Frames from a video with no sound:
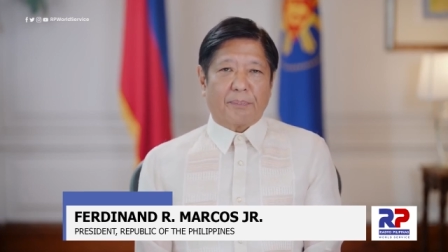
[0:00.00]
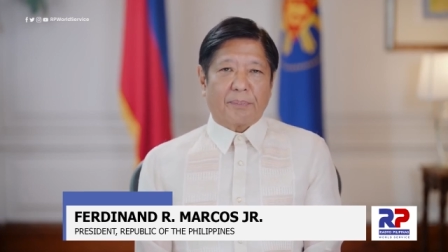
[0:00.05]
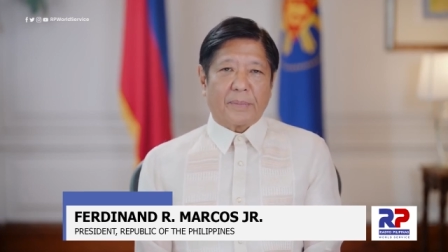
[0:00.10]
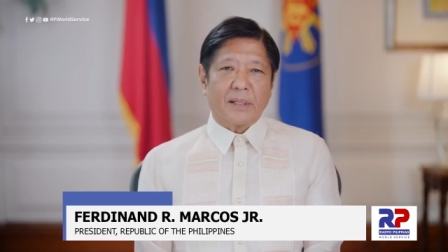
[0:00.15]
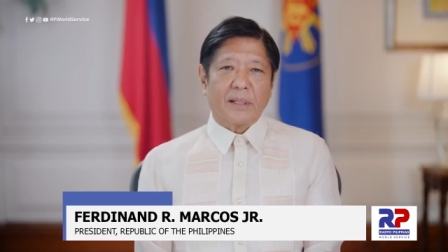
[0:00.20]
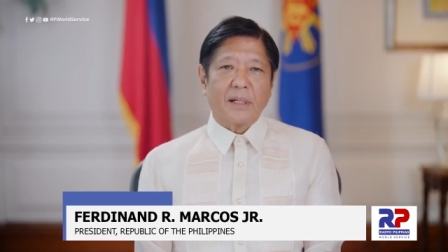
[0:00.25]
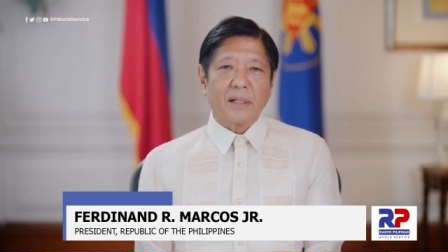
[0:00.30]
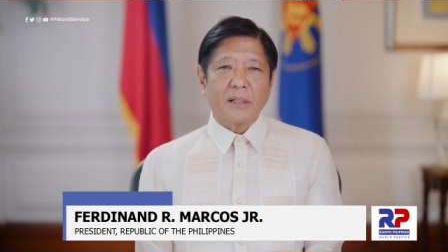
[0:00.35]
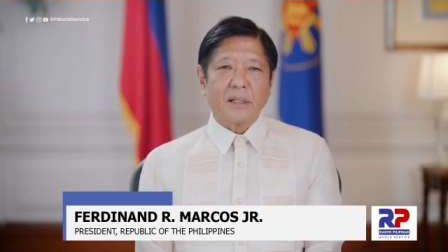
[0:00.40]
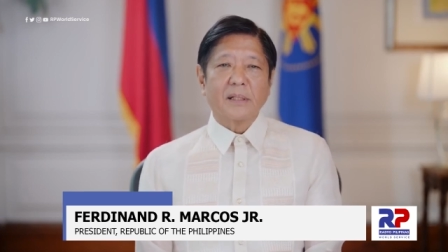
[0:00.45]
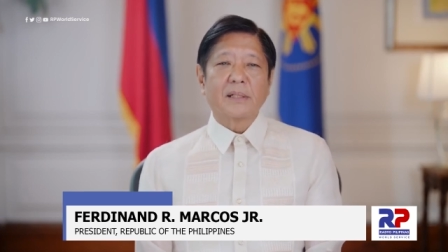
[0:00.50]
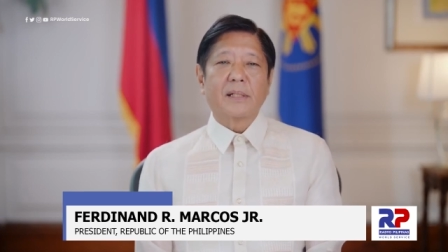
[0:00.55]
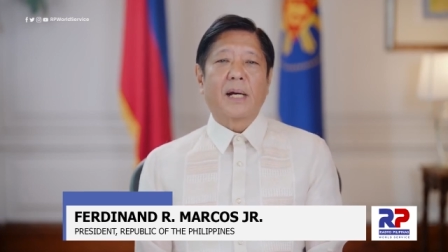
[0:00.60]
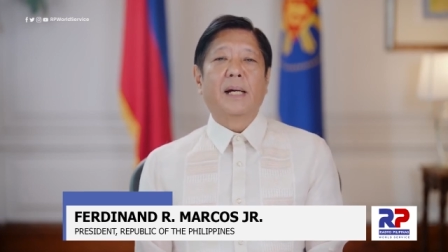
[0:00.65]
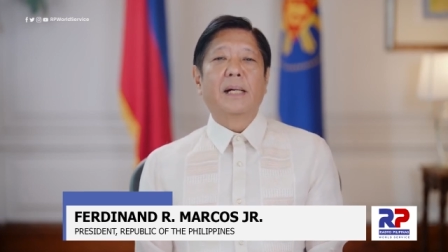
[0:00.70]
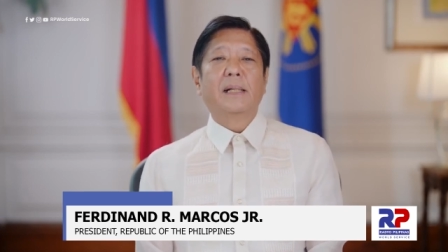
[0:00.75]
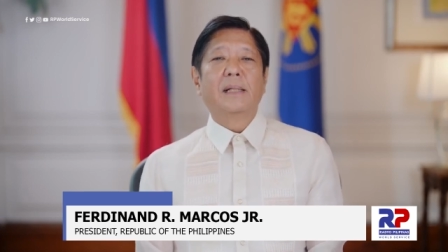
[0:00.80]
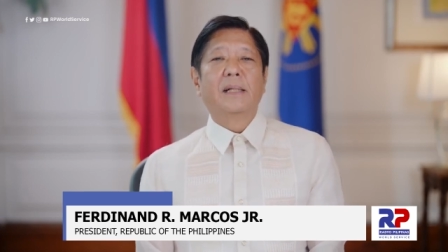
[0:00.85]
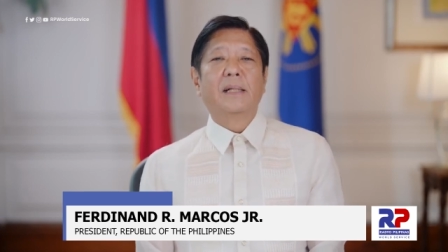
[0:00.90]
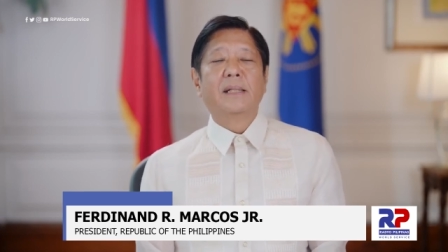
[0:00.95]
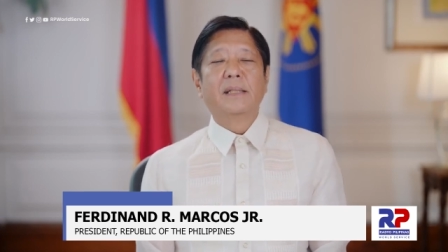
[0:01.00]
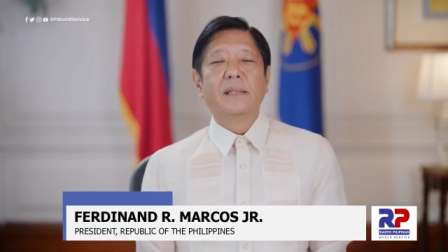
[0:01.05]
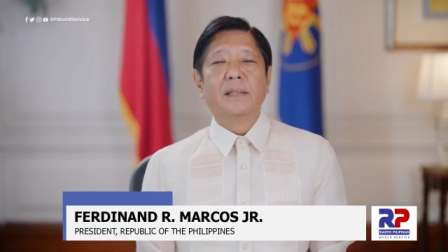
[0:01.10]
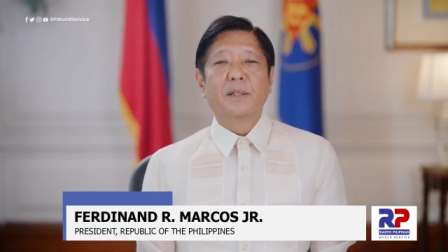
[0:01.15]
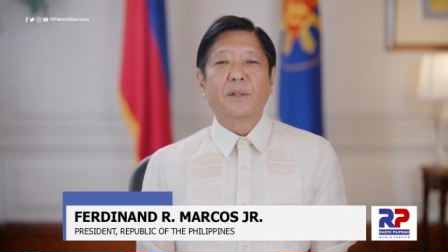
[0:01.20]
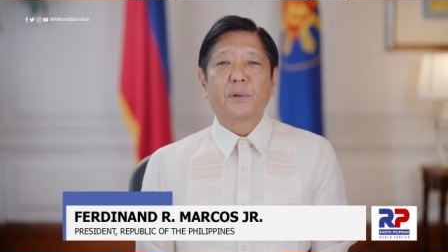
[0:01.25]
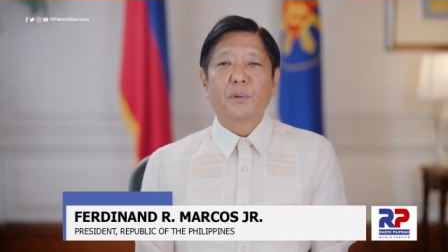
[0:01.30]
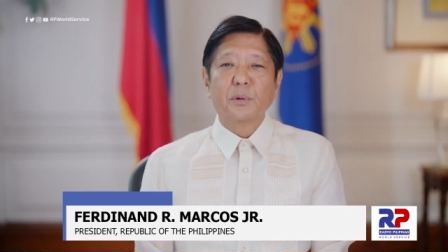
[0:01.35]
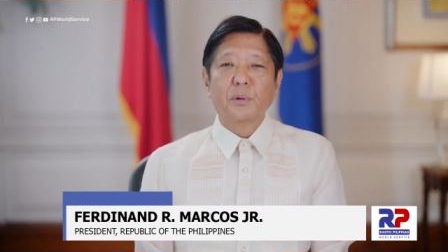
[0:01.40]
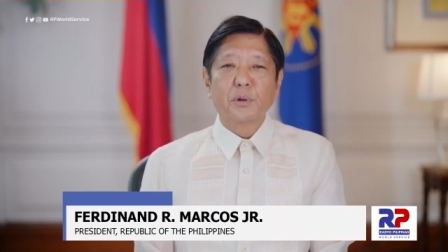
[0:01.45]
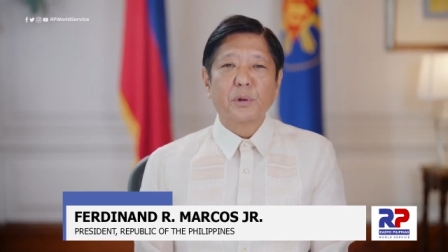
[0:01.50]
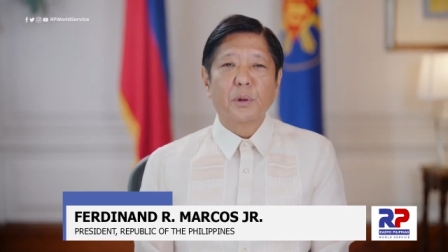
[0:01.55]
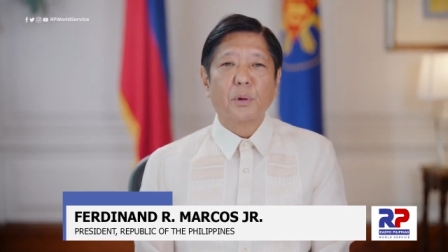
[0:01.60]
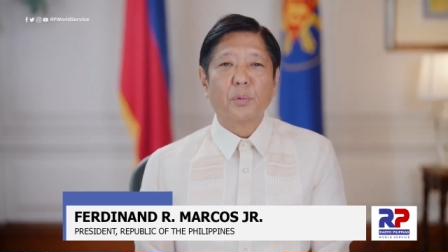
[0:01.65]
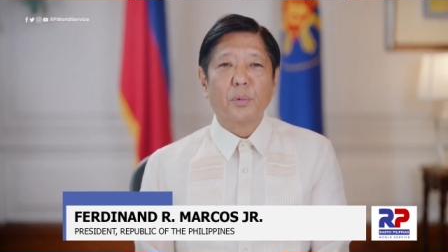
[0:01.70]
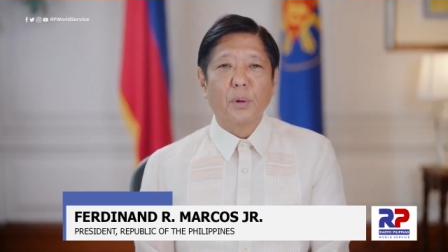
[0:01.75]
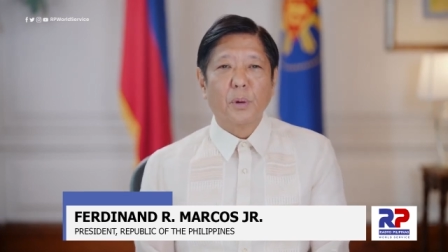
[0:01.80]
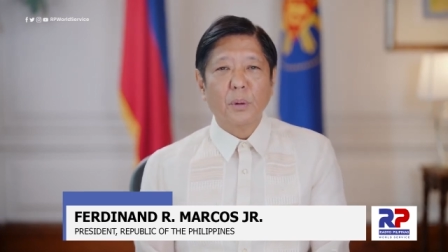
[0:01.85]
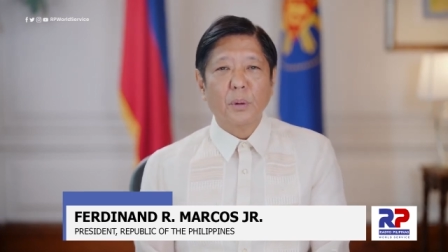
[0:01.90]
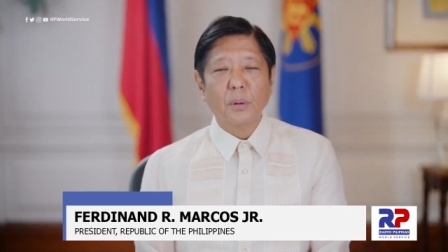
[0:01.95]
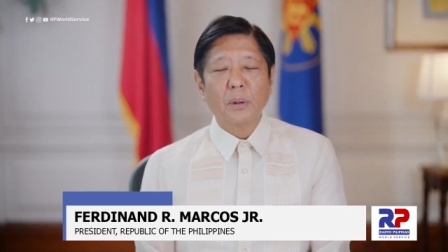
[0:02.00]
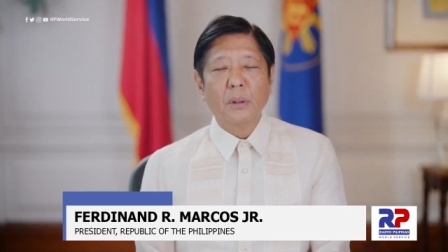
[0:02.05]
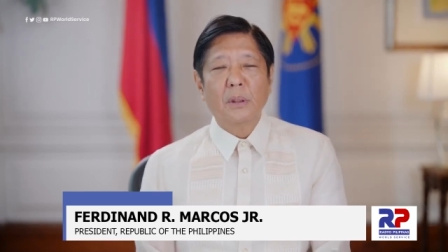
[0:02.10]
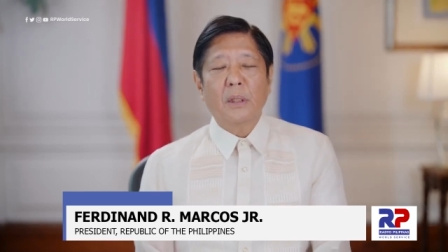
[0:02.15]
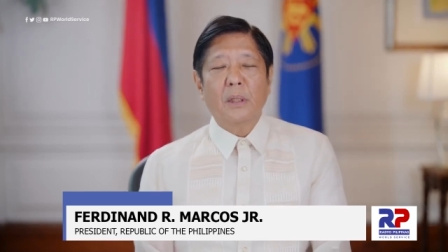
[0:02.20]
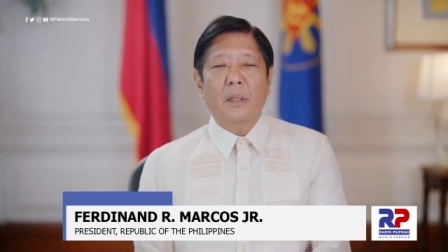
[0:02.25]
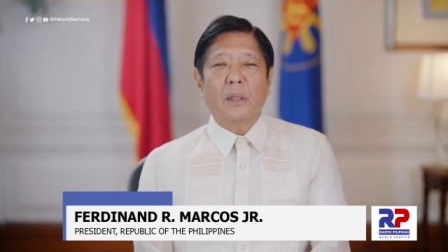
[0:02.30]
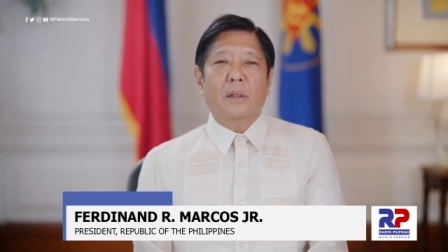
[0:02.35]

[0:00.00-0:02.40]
Let us highlight the crucial role